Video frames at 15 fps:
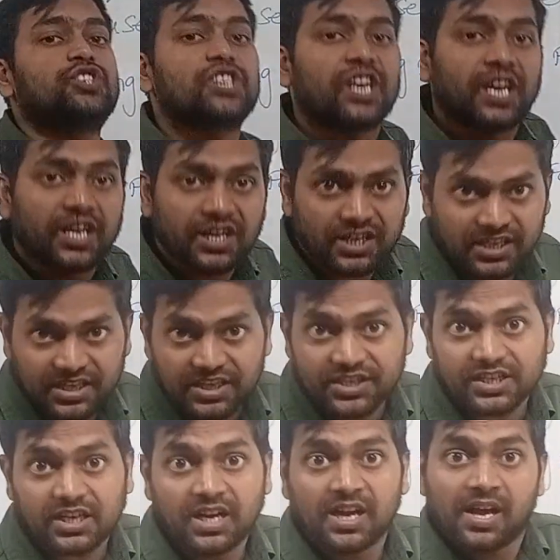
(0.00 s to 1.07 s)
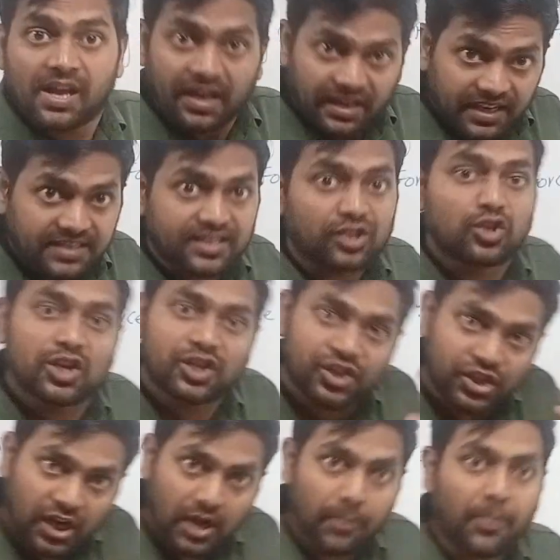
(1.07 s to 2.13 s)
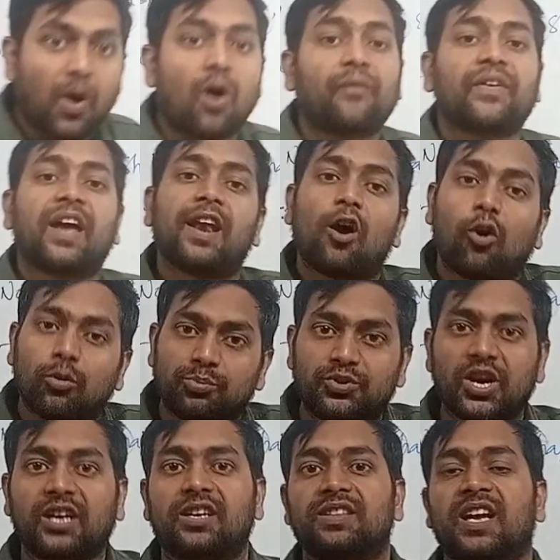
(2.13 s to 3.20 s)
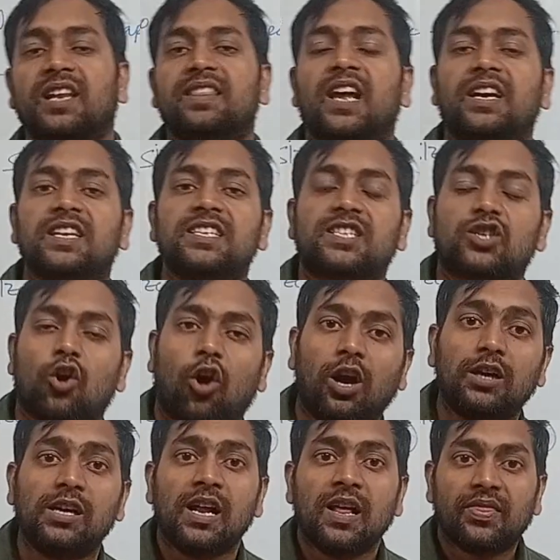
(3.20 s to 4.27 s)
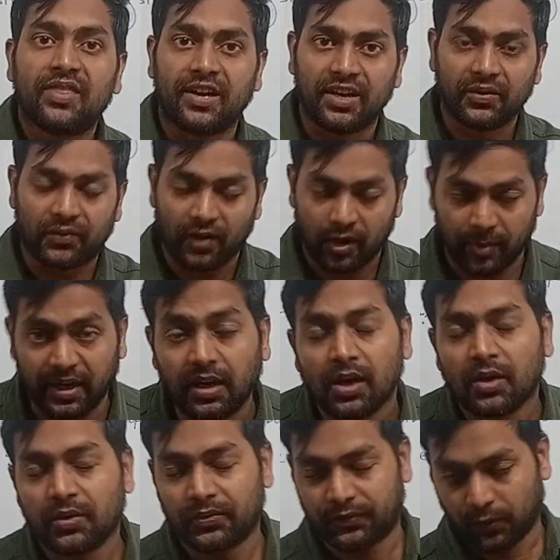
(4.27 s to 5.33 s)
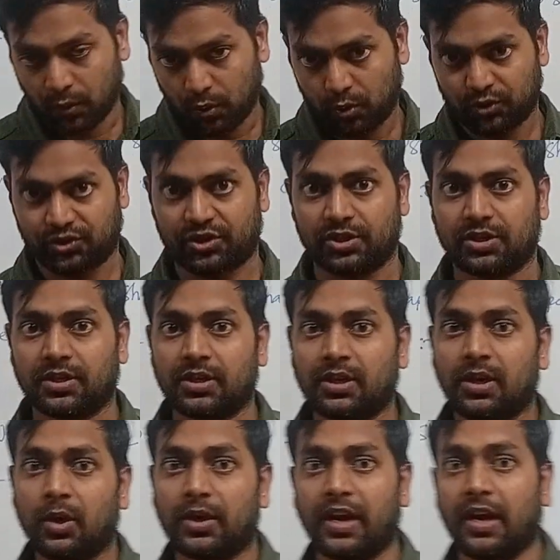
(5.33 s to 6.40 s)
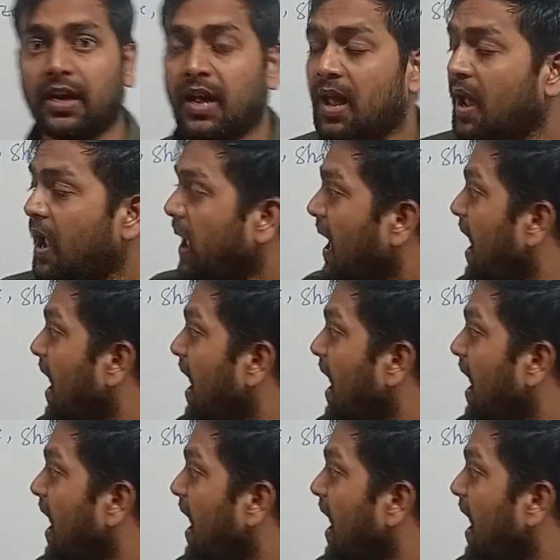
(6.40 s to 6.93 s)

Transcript: change the shape of an object, then that is called the deforming force. Okay,